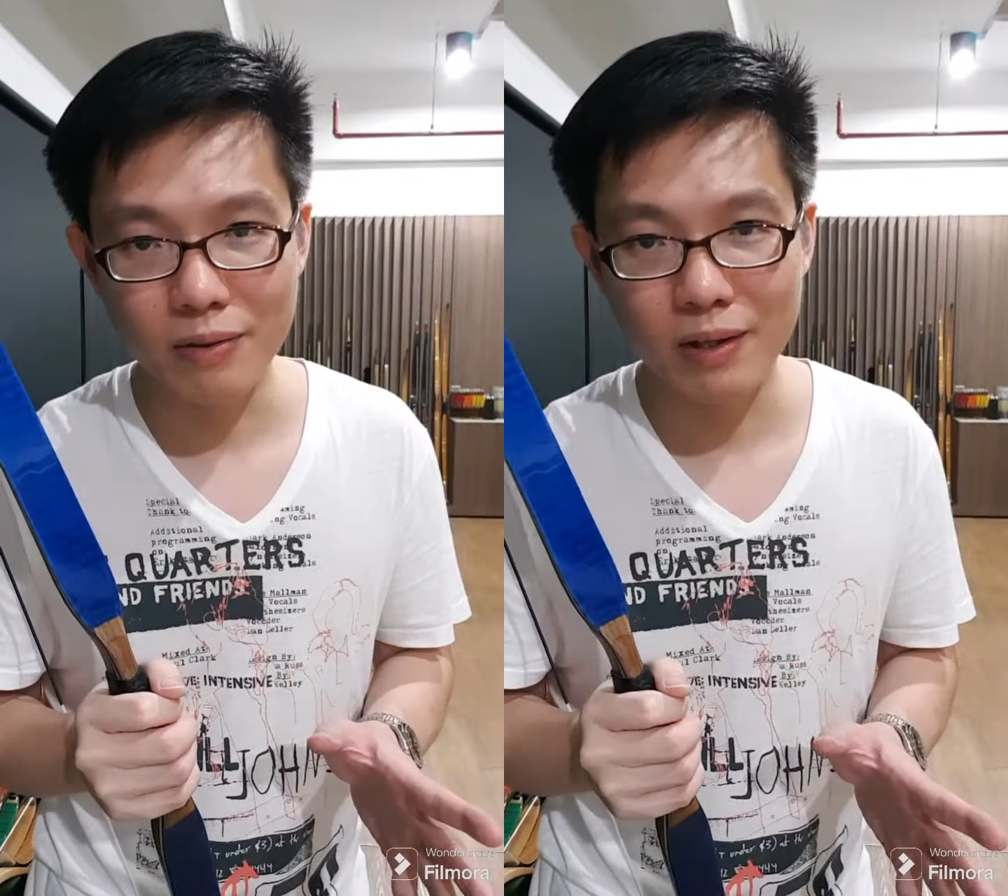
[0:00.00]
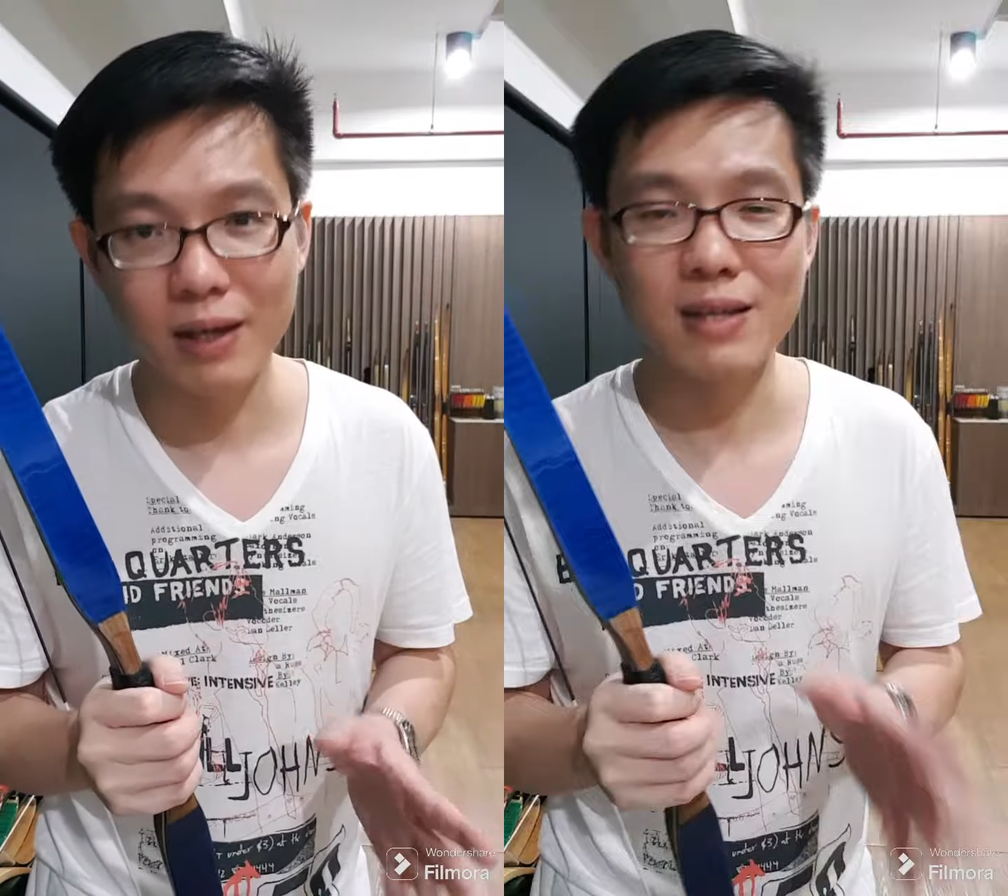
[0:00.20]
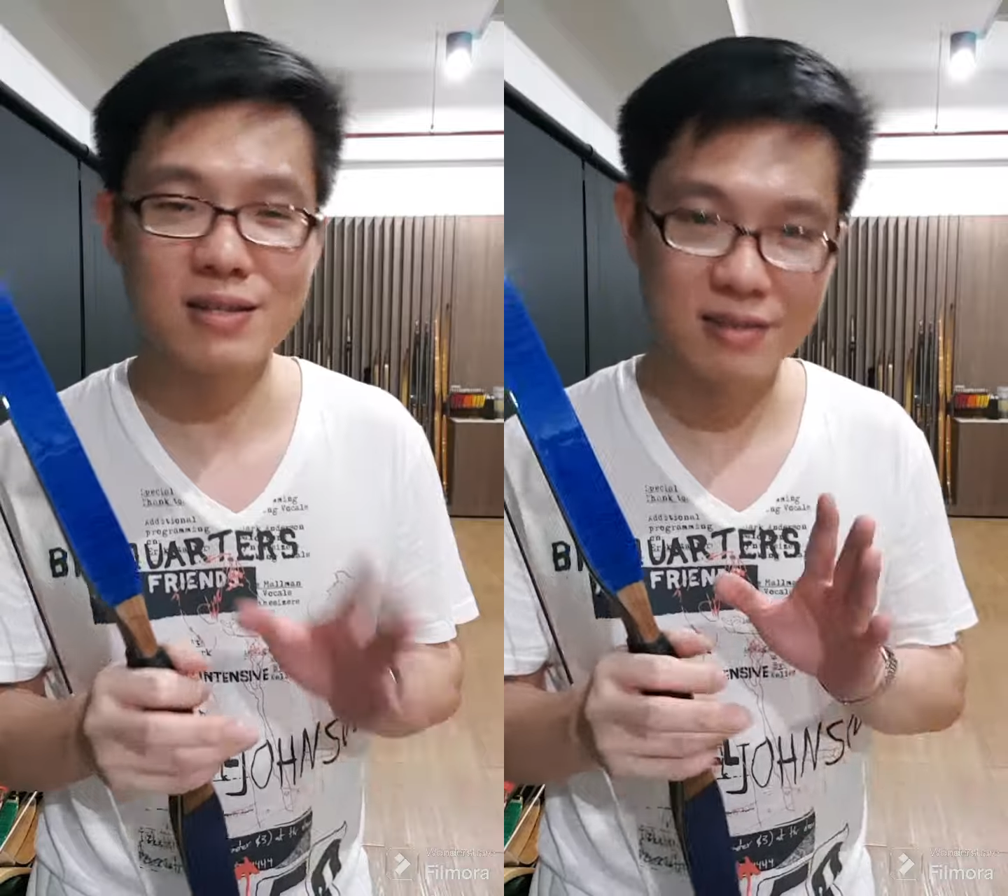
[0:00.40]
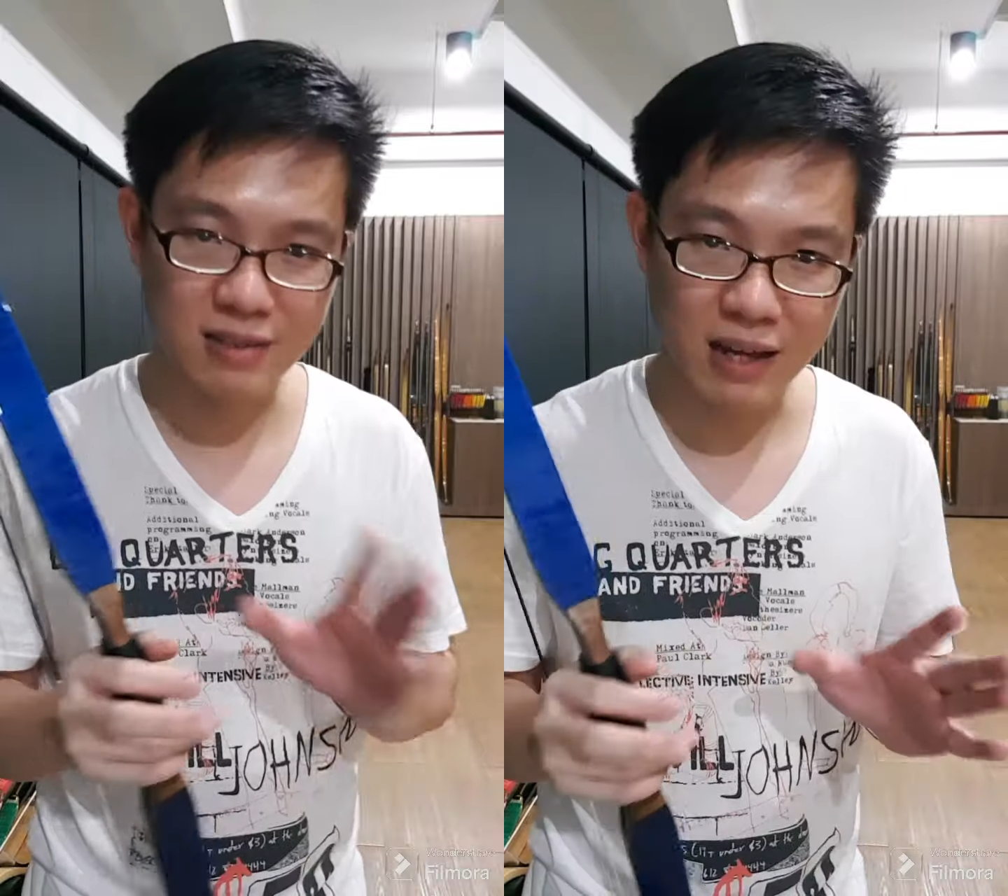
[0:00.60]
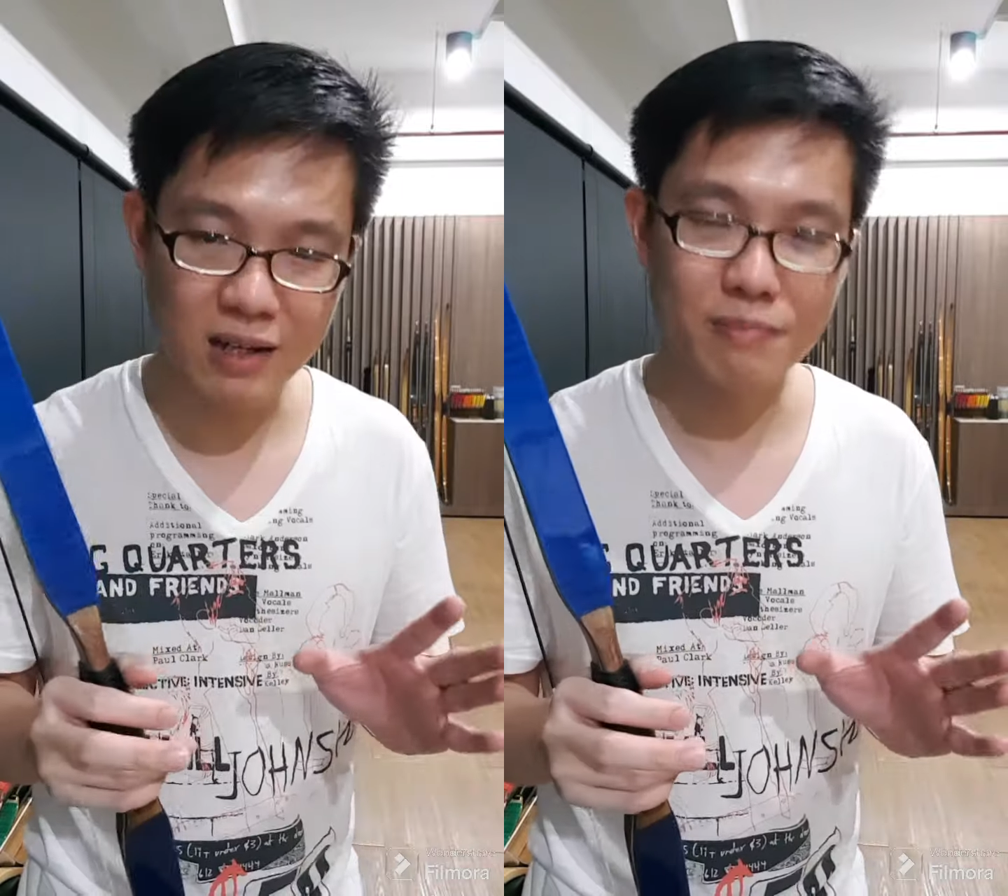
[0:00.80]
Okay,
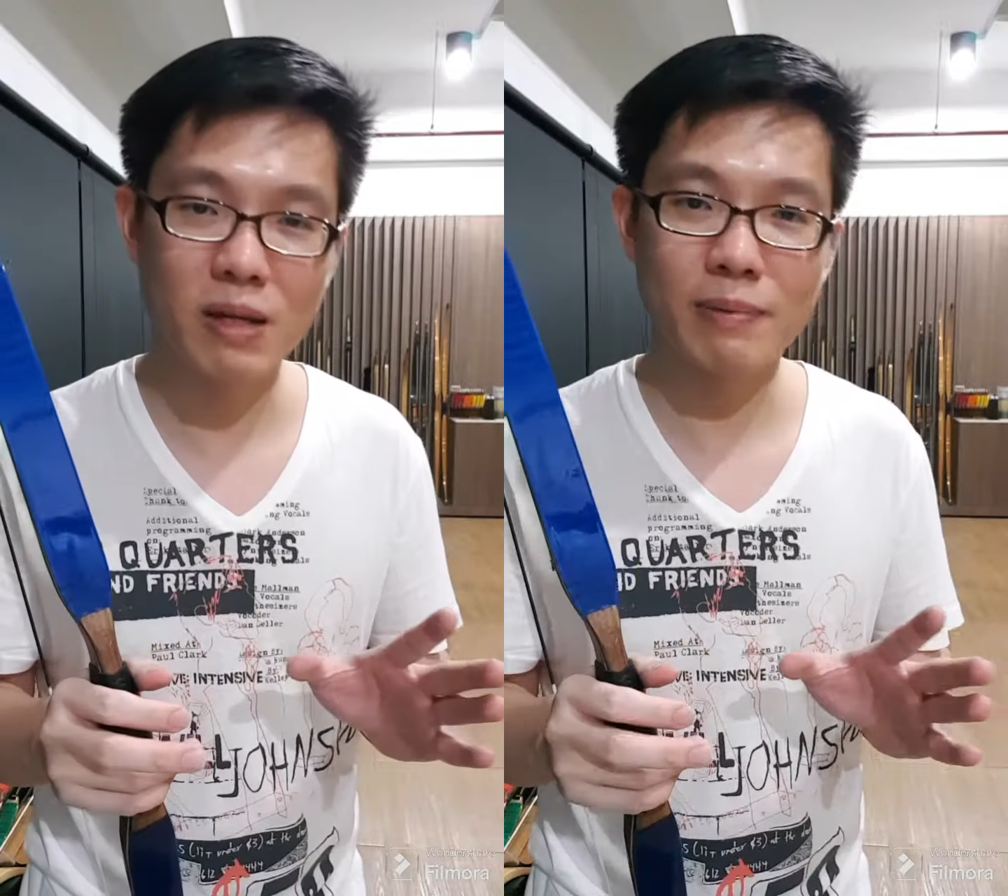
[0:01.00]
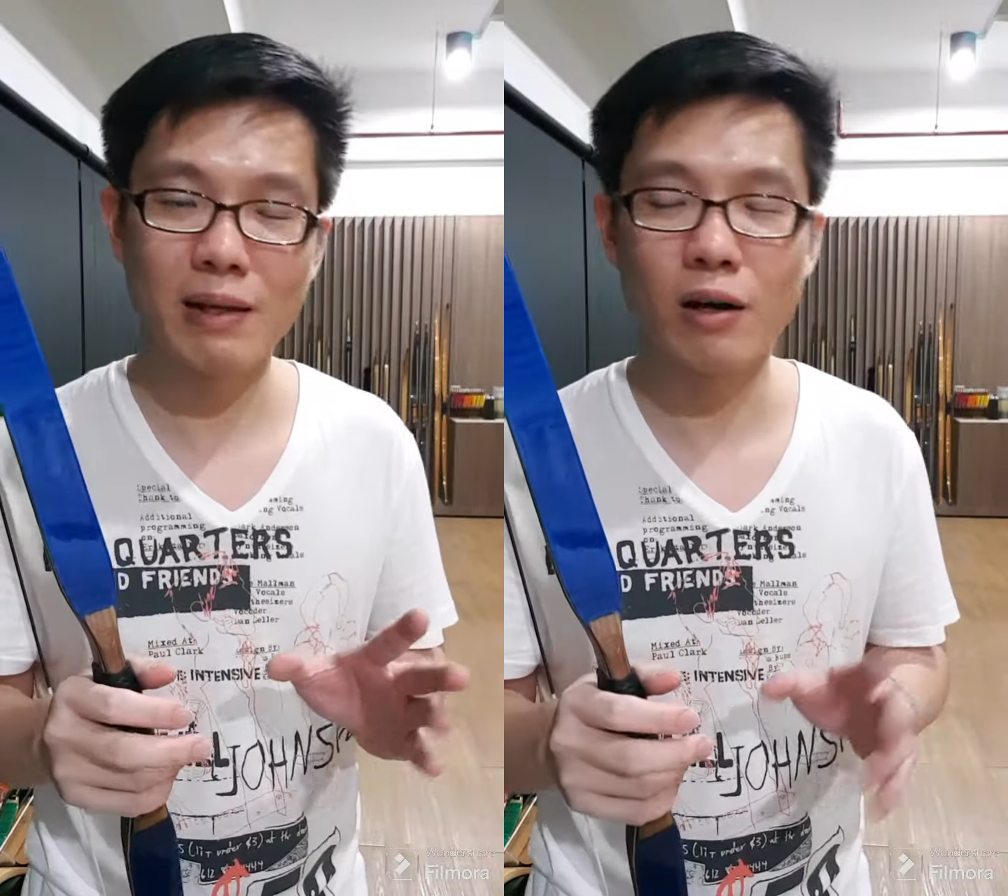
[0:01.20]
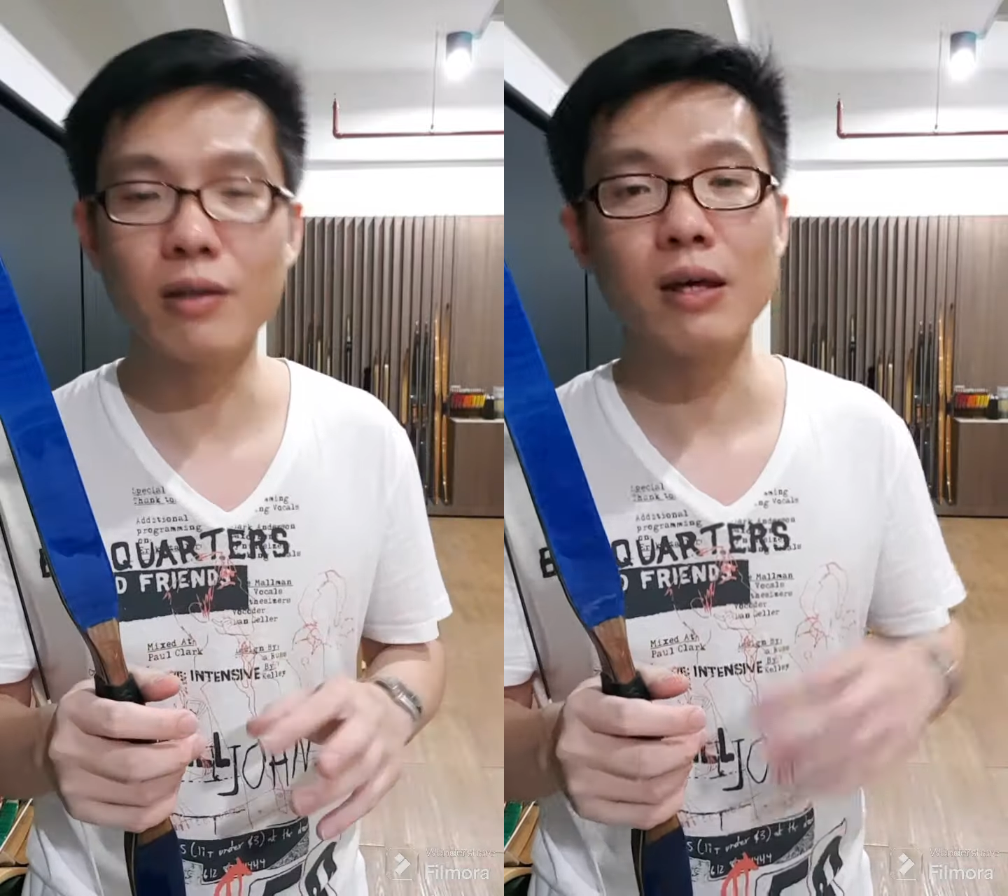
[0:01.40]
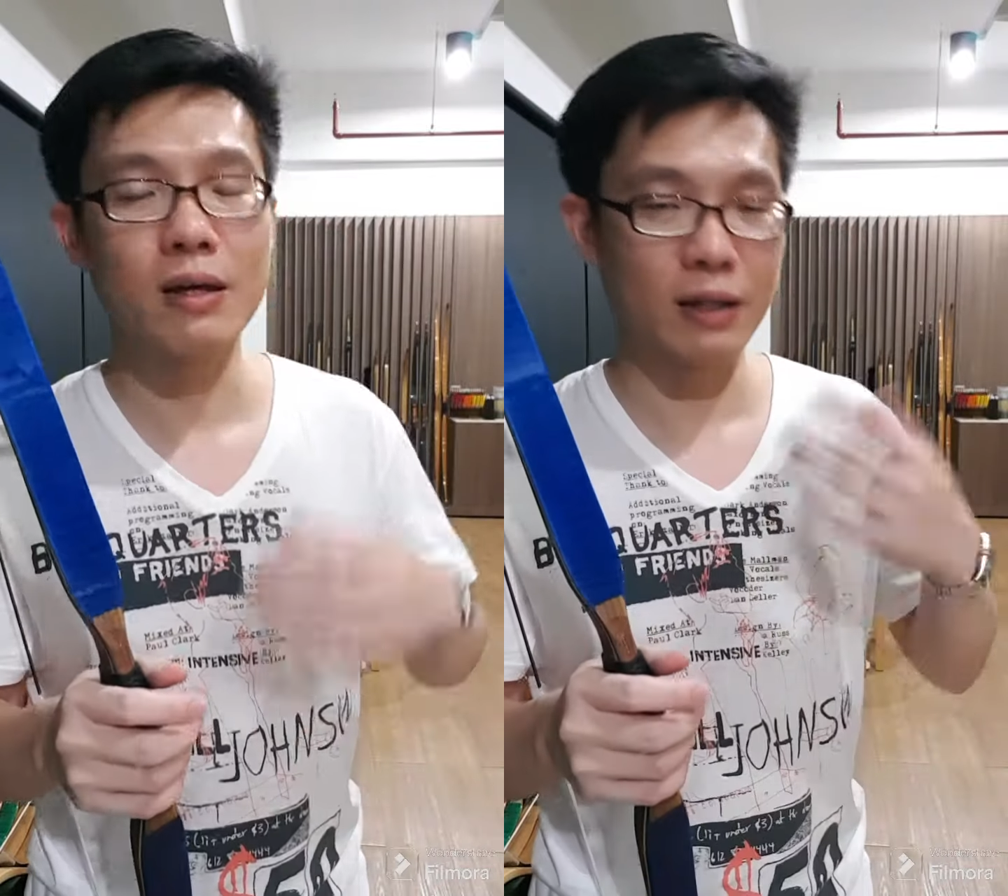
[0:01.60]
standard baby lawn.